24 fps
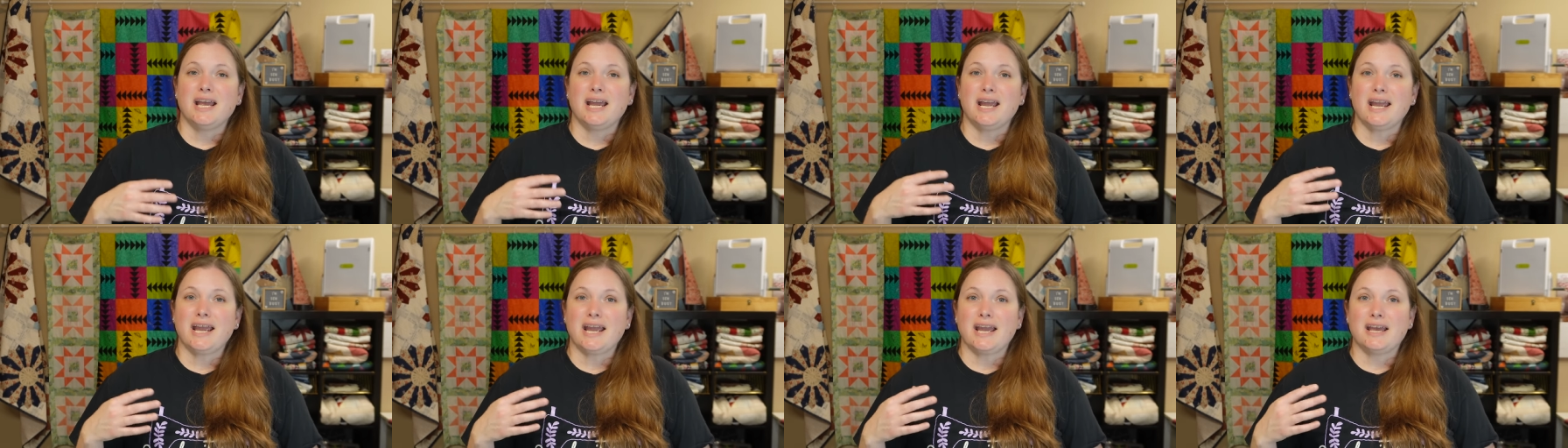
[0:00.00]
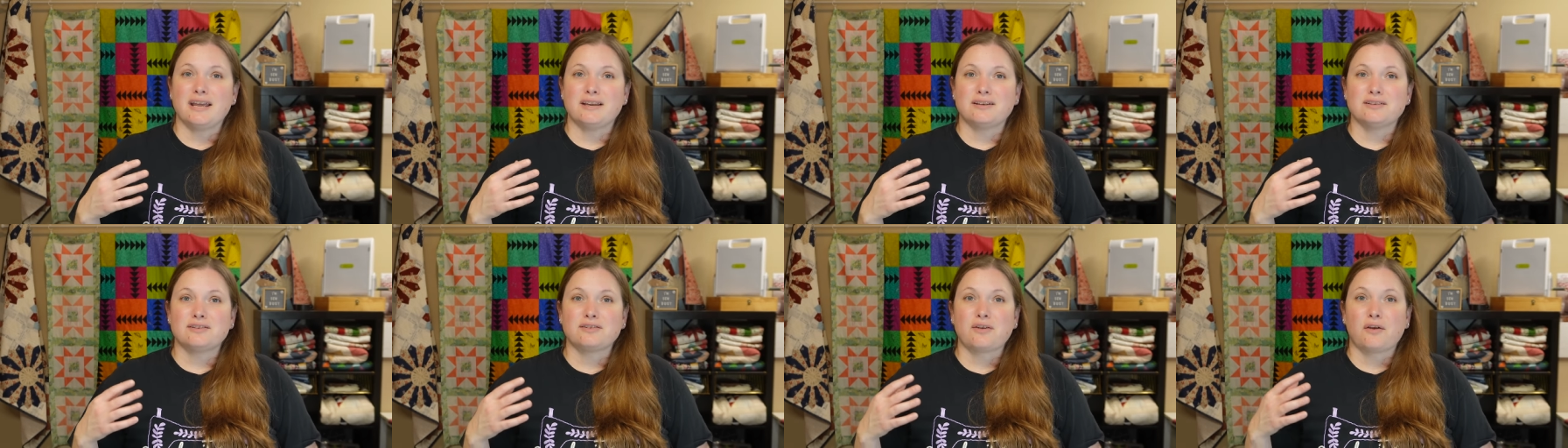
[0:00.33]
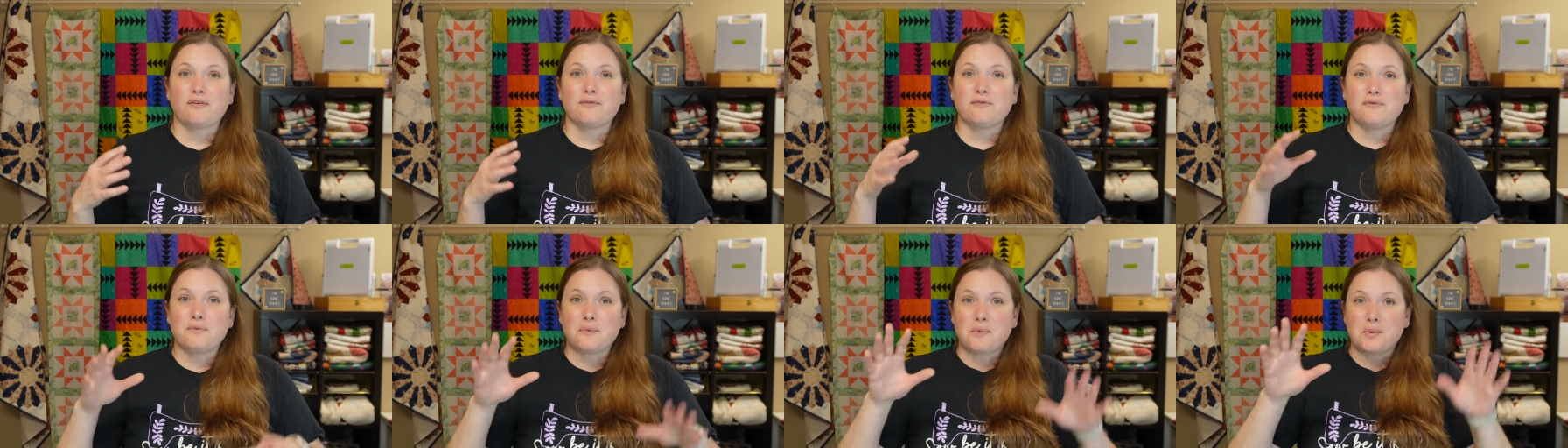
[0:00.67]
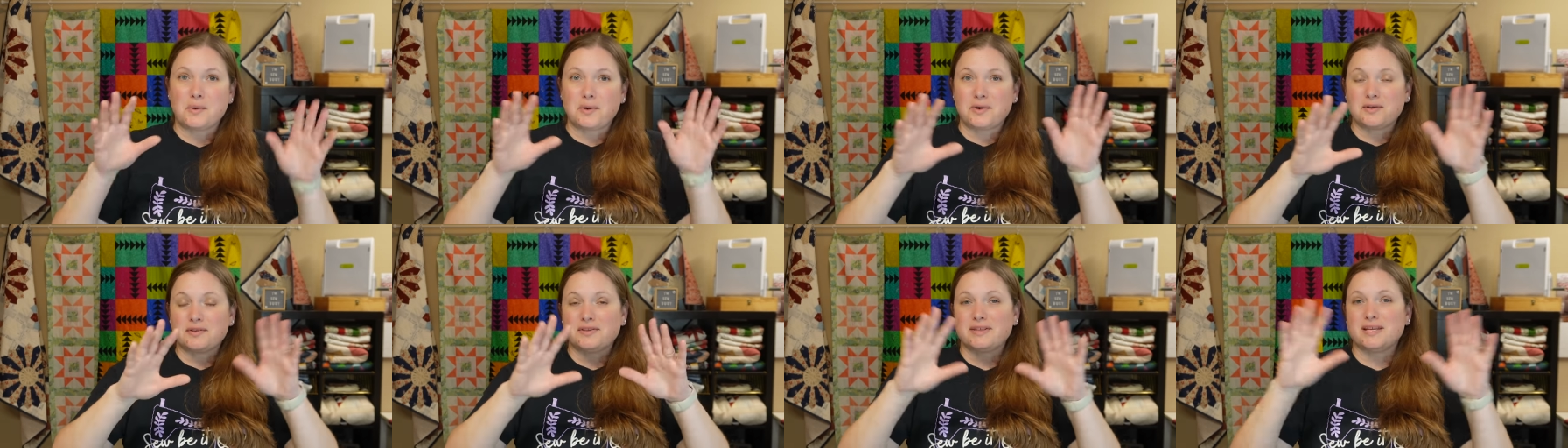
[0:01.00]
and
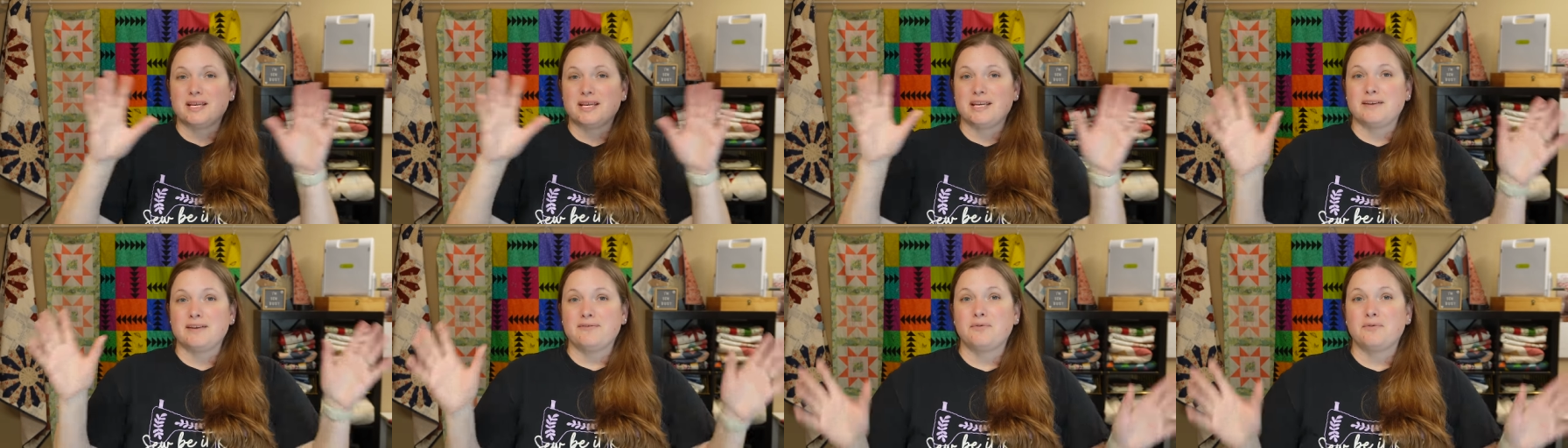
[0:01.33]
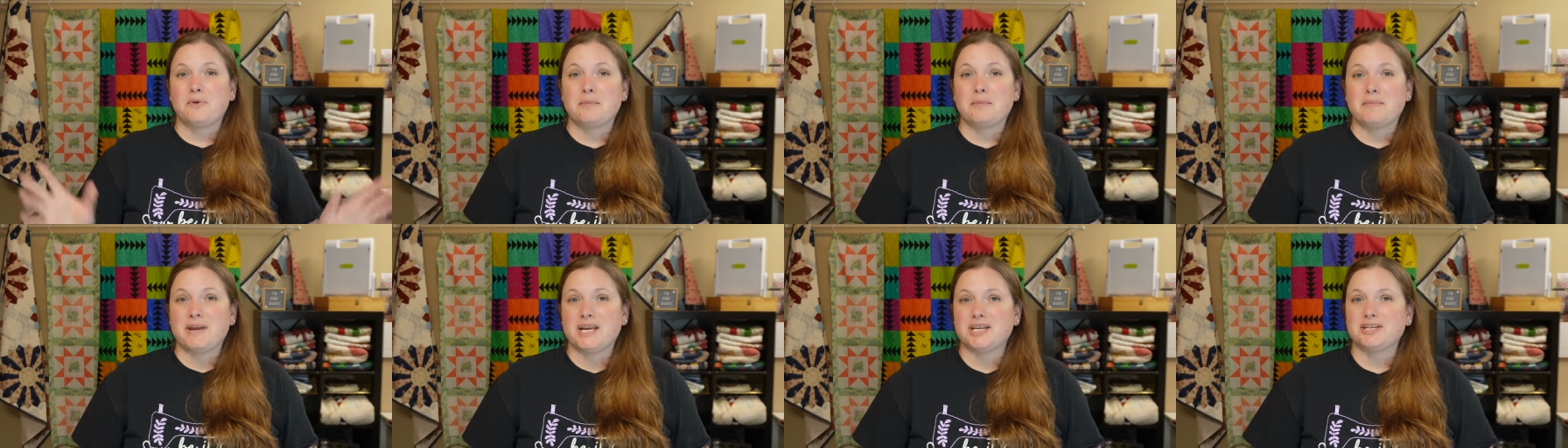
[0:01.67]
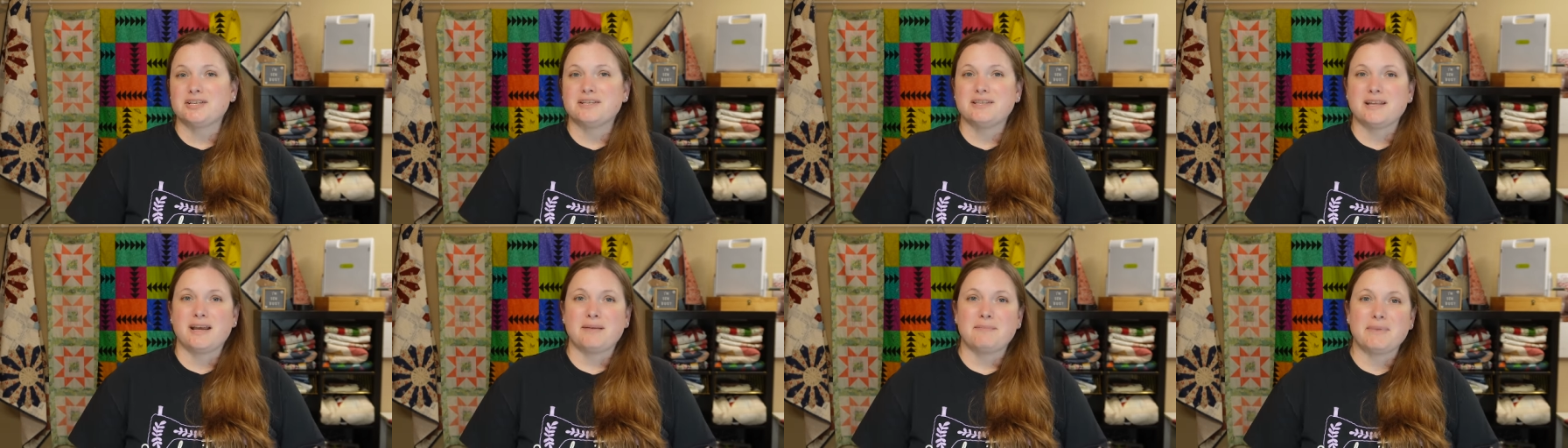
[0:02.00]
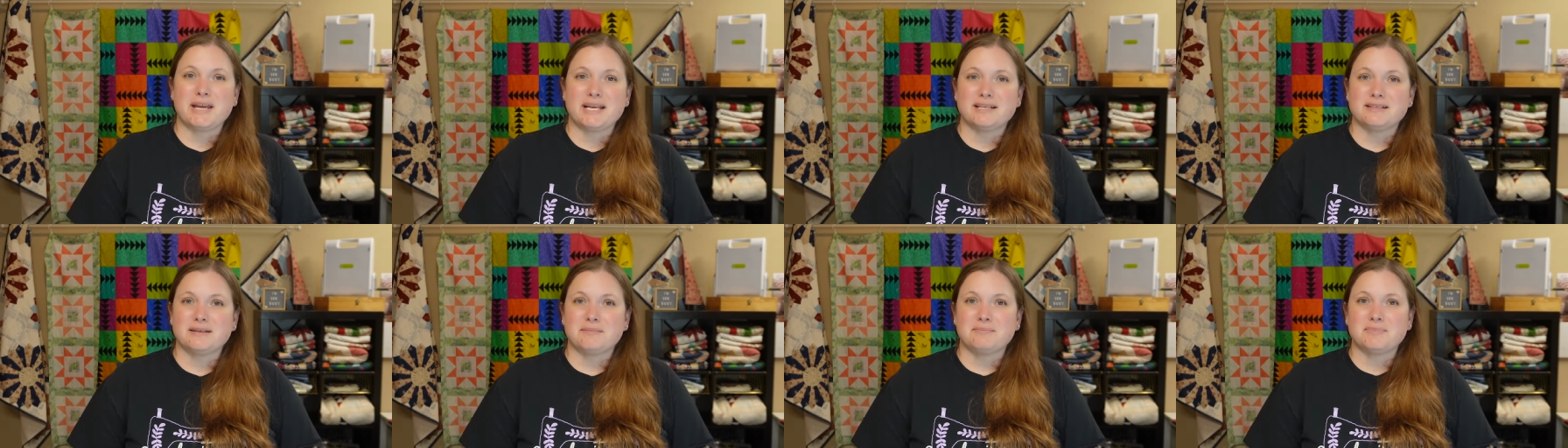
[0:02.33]
for the formation that
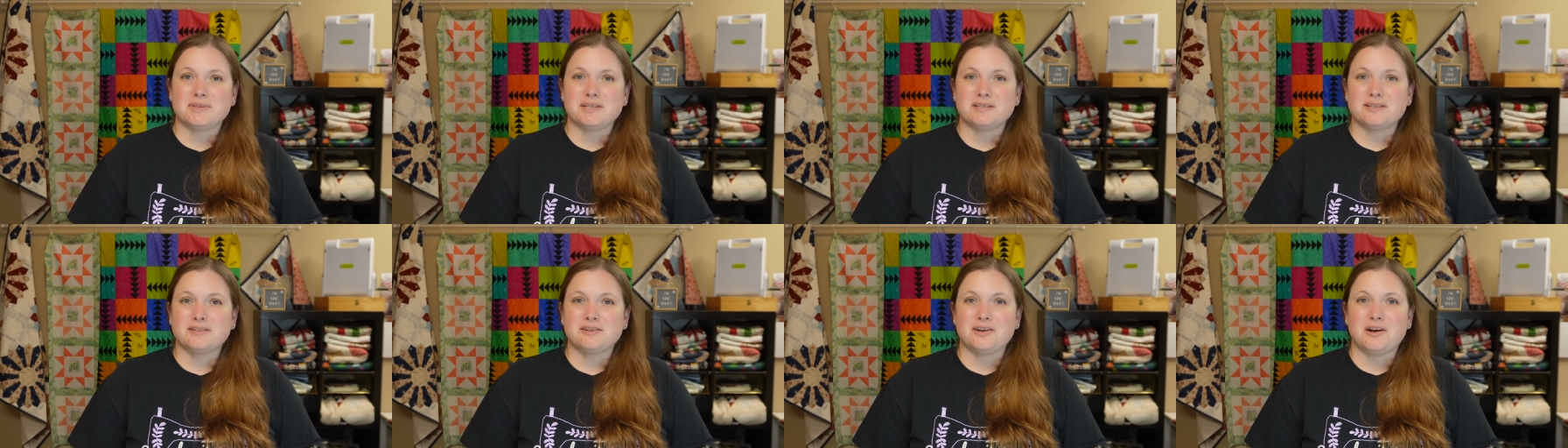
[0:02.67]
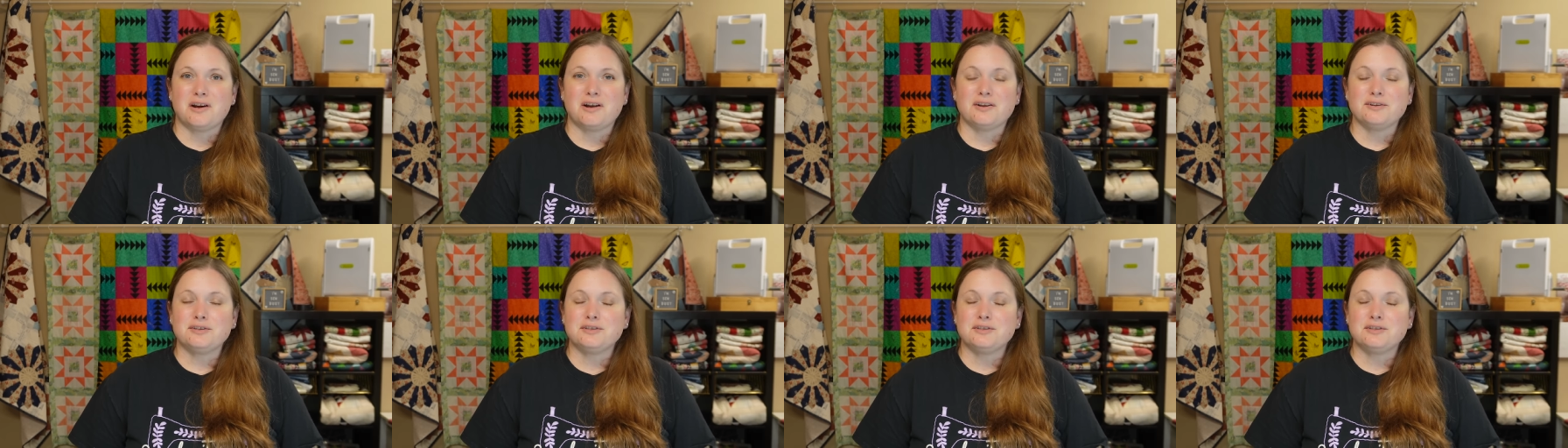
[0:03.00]
makes up the star,